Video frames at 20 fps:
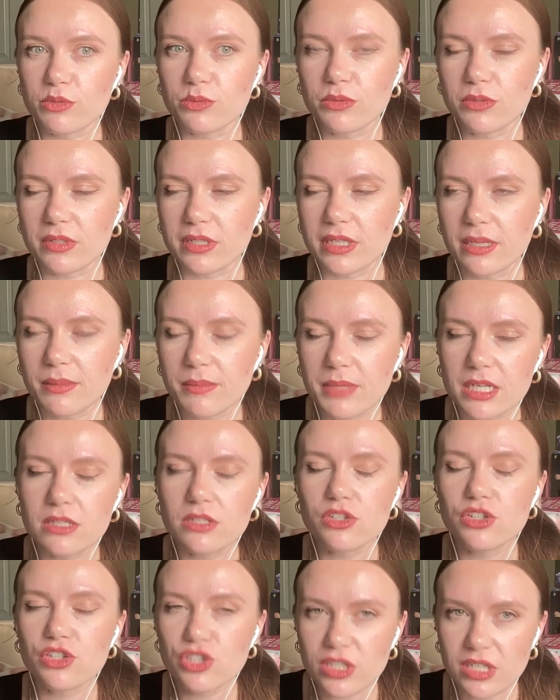Rory, I mean,
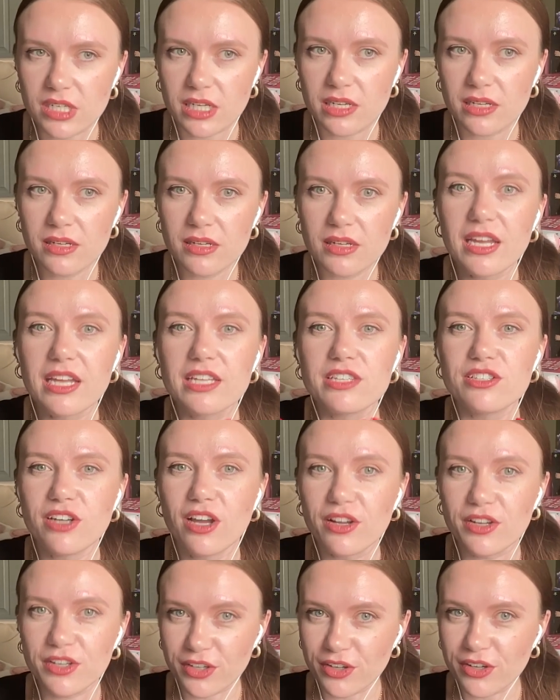it's shitty. It's
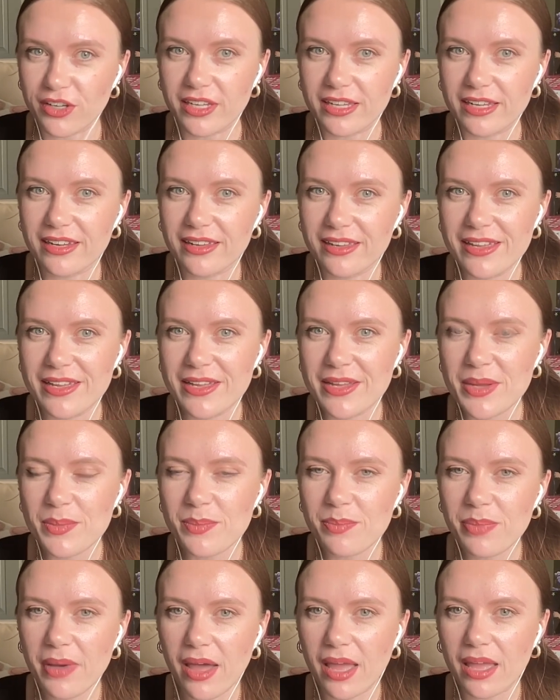not good.
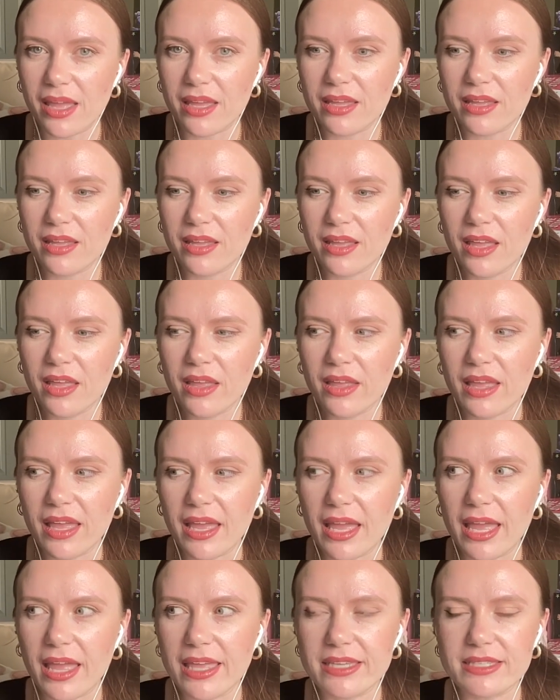But
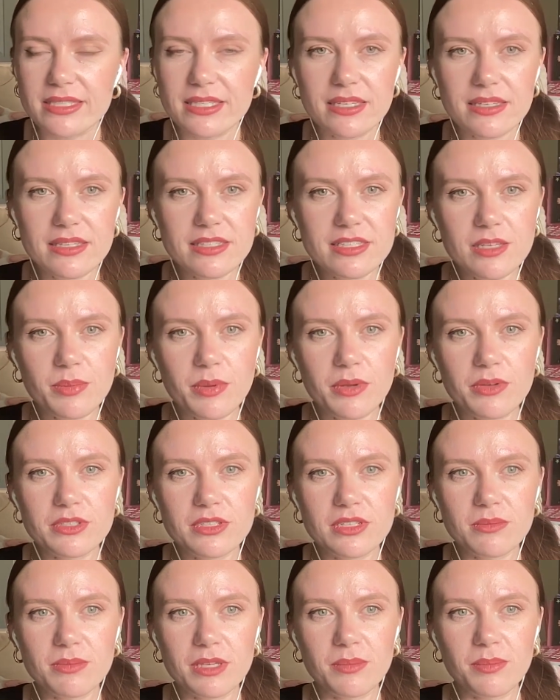is he supposed
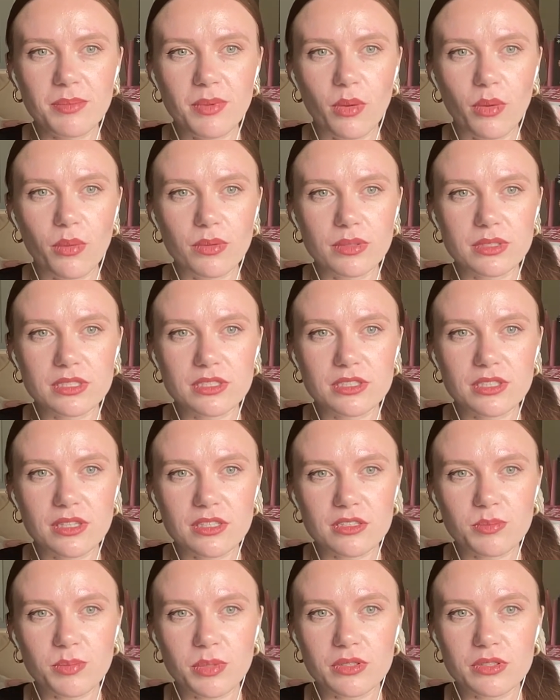to be beholden to
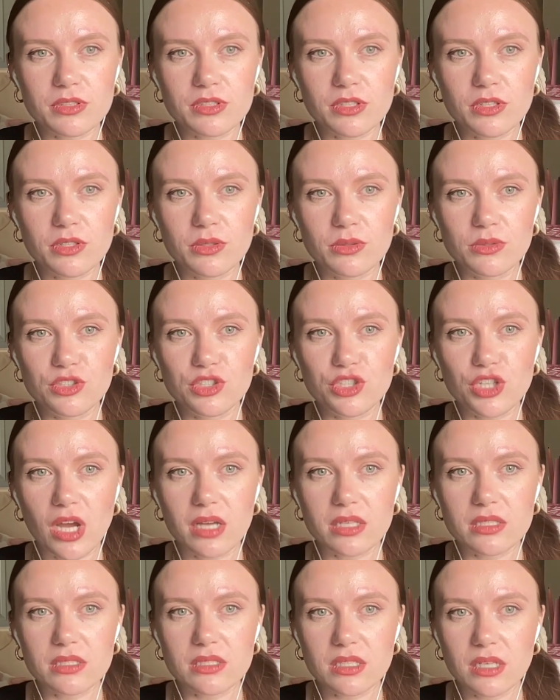this person who
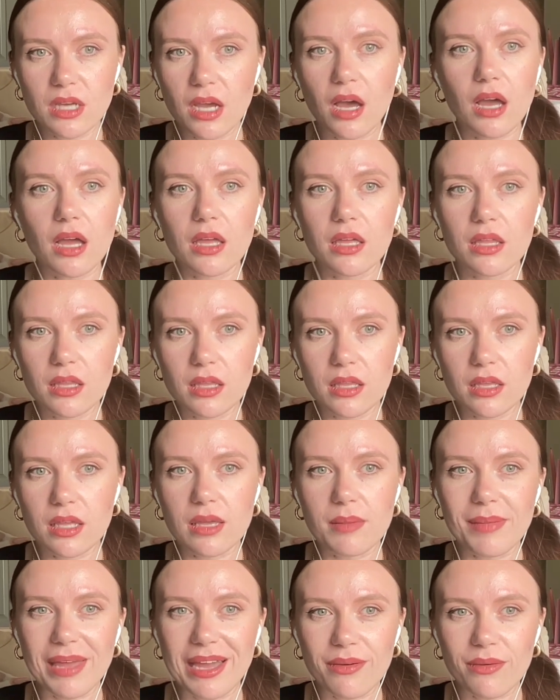just cut
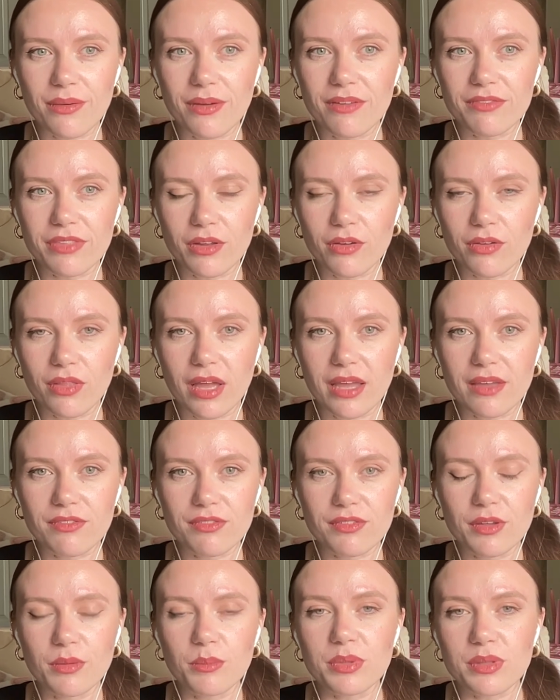him out of their life
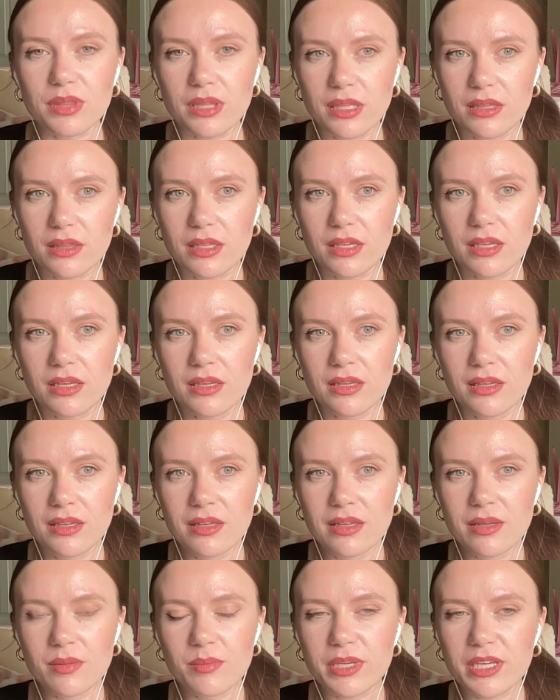completely
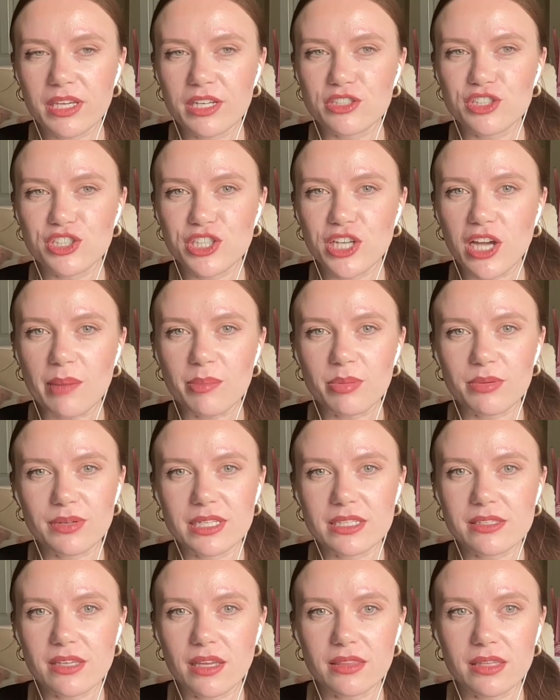because she
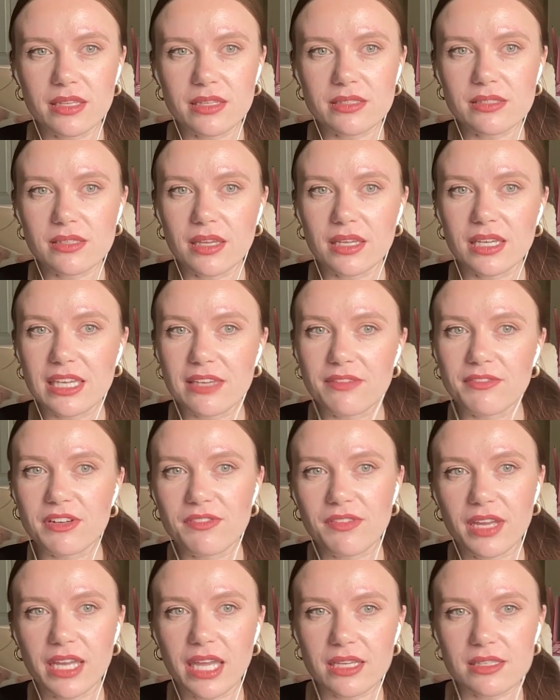operates on this, like, even if
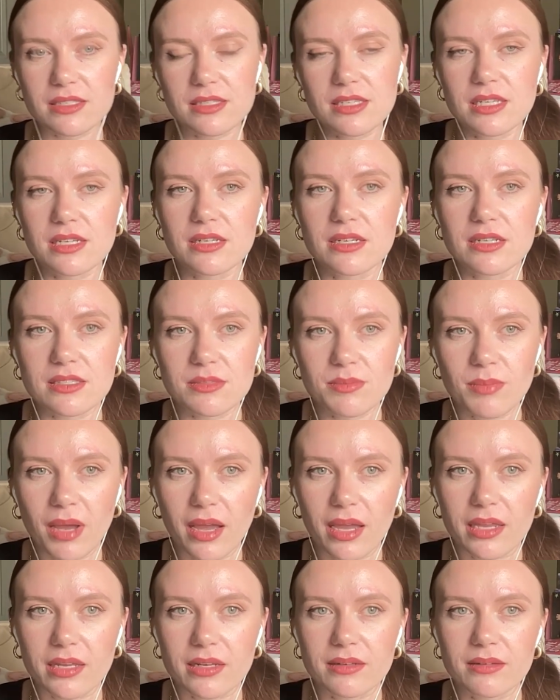I can't see it, it's
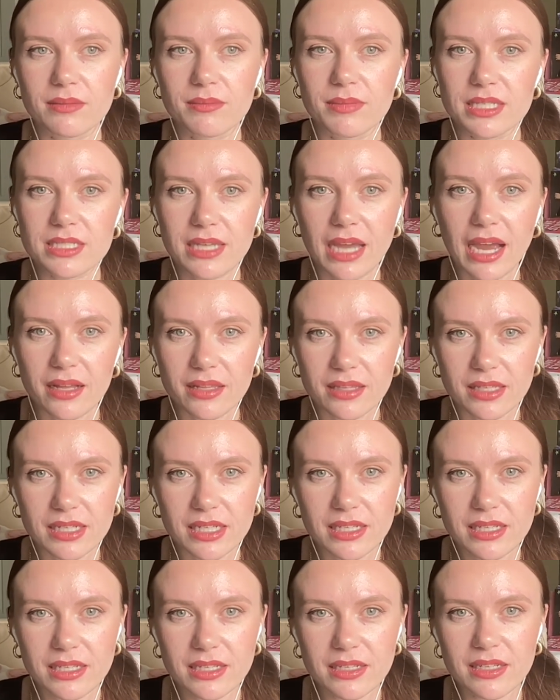mine
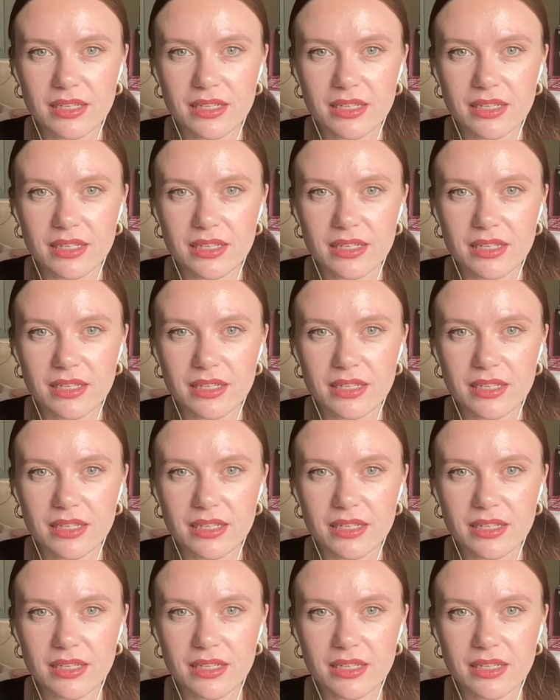mentality?